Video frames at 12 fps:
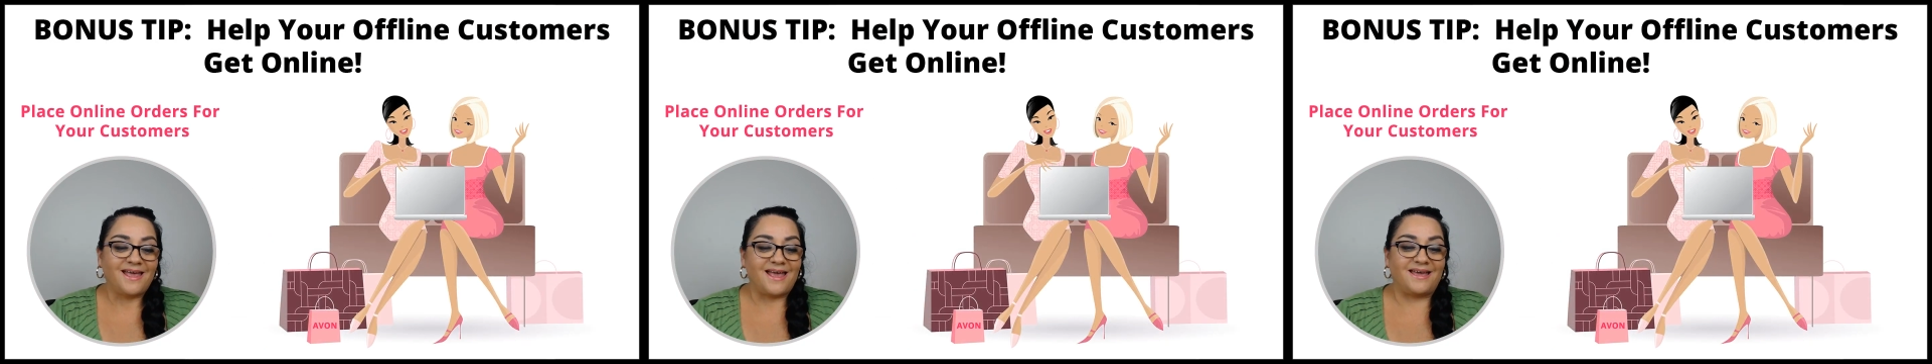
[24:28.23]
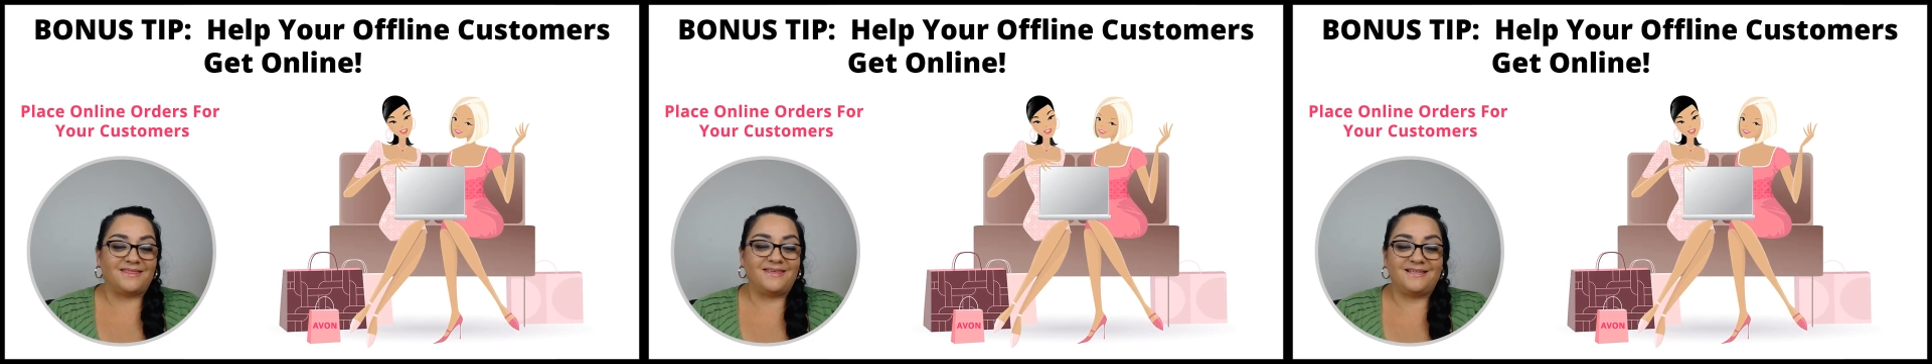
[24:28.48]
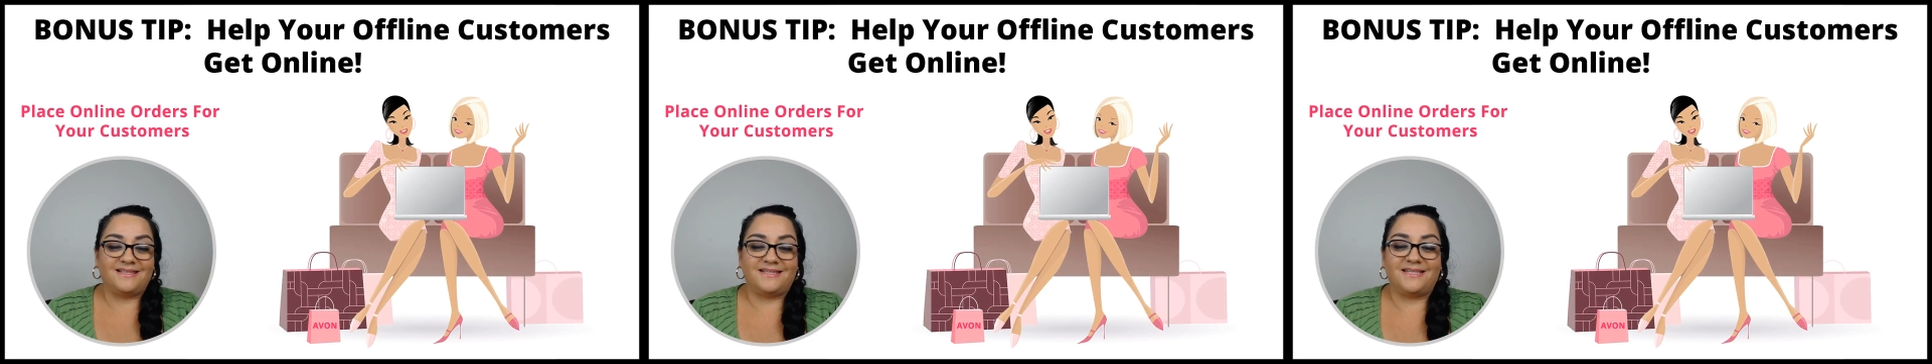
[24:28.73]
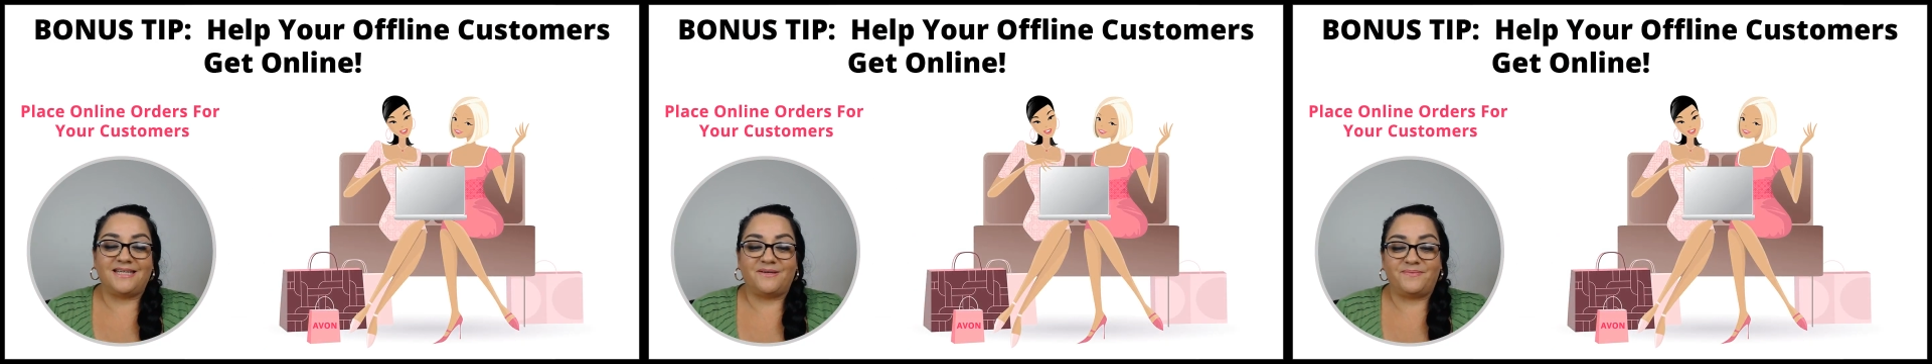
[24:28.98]
And this
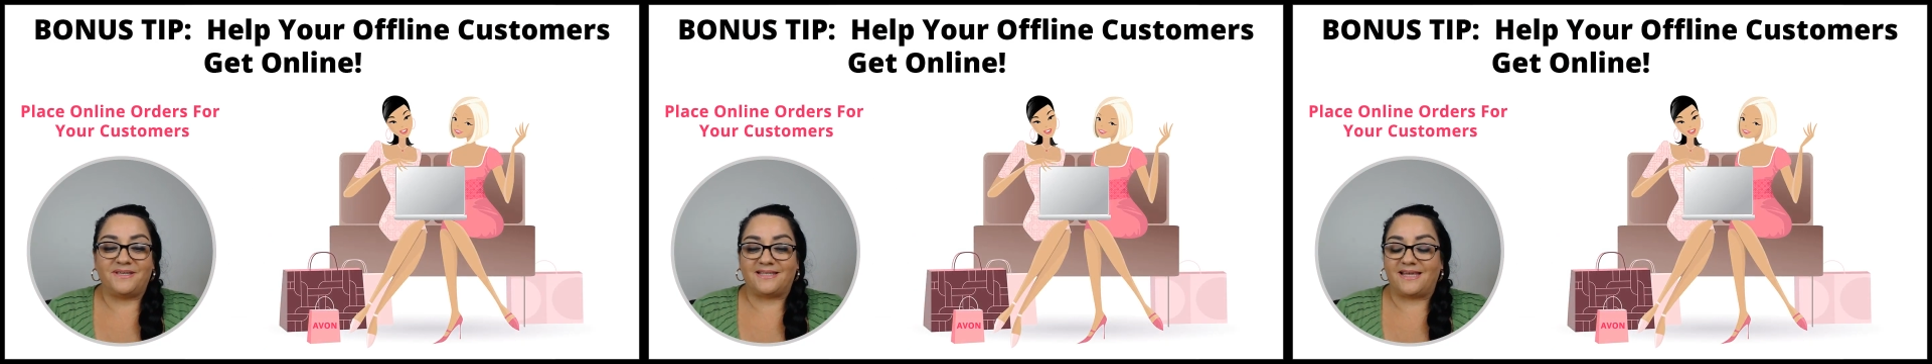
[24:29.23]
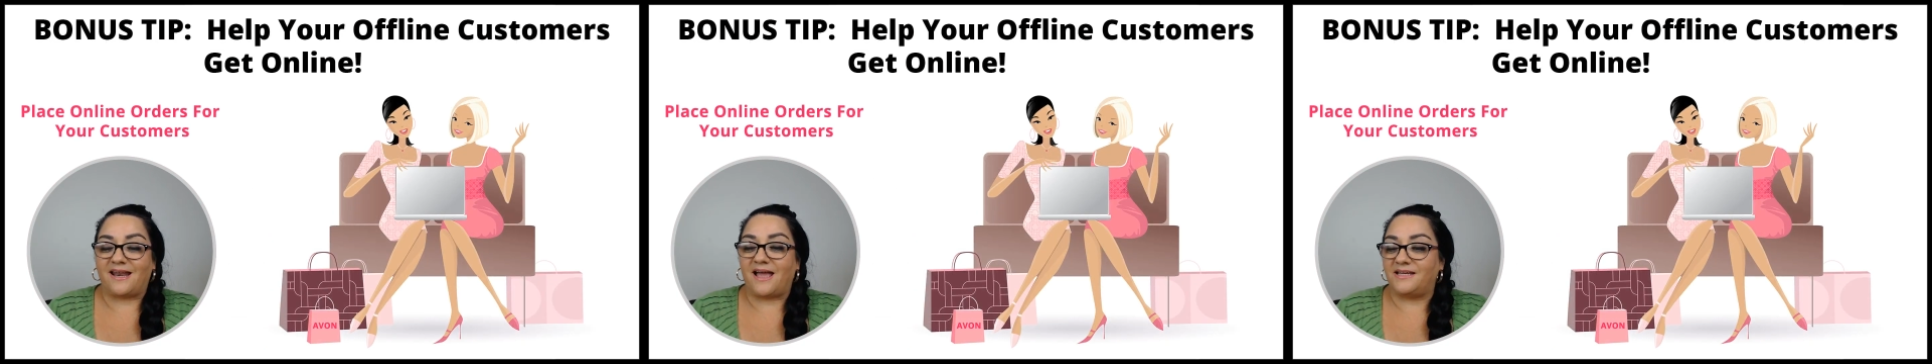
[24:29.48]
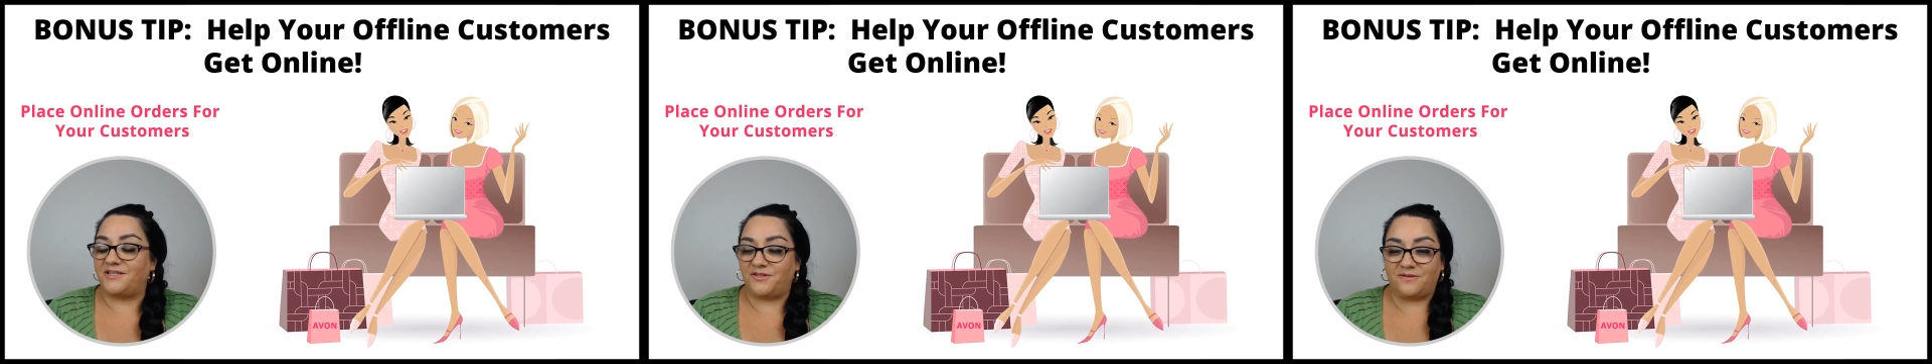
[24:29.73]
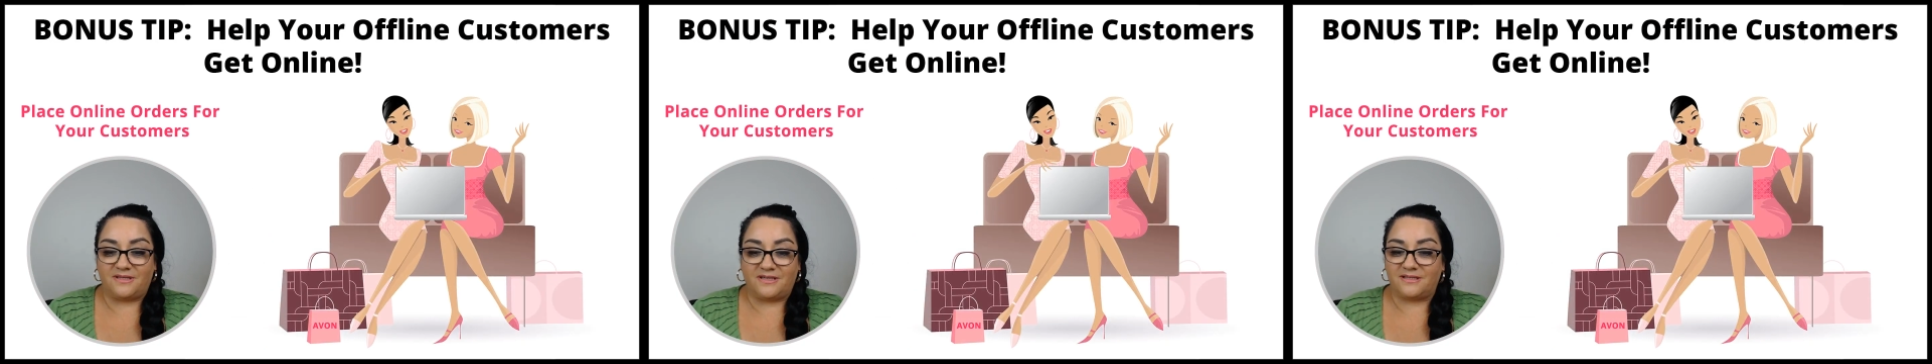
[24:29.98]
tip is, and I
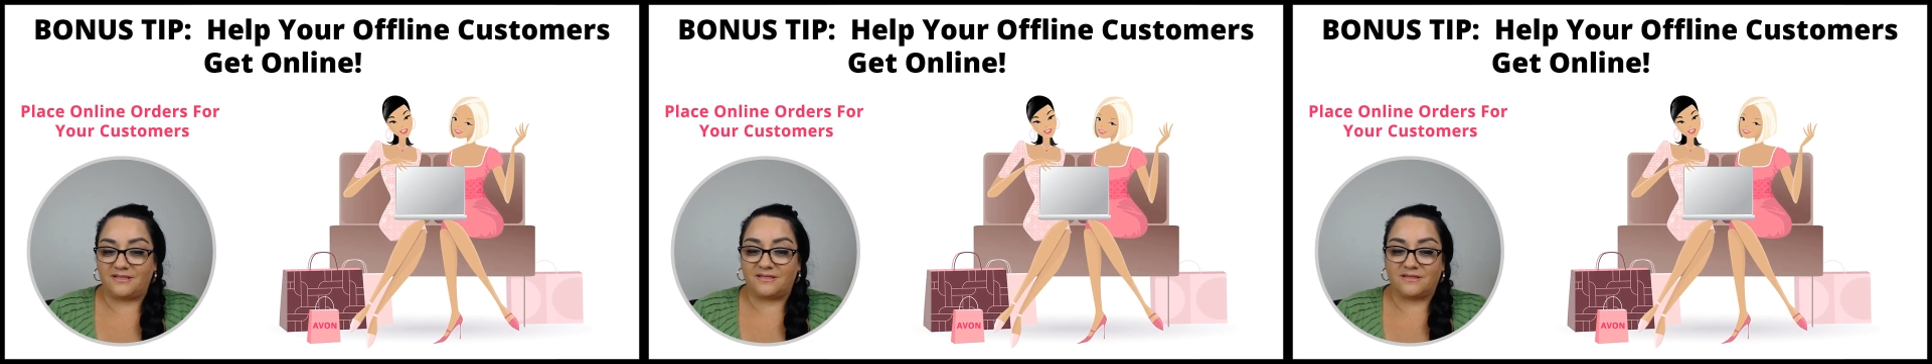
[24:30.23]
do this